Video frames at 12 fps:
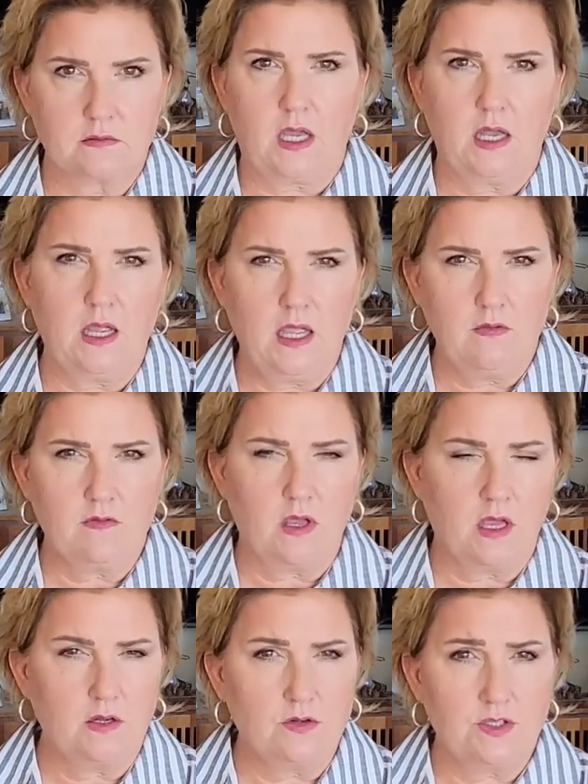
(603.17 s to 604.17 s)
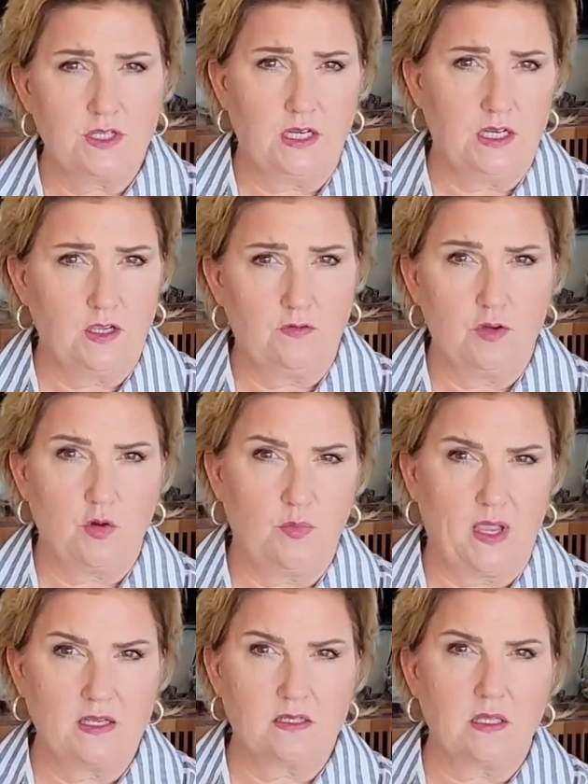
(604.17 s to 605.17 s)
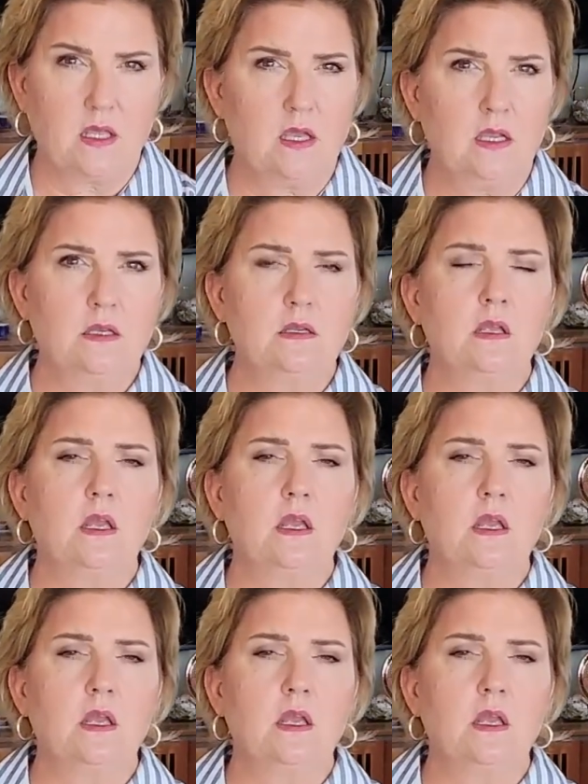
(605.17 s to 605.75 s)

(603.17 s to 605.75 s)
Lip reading: Kind of have an understanding of your baseline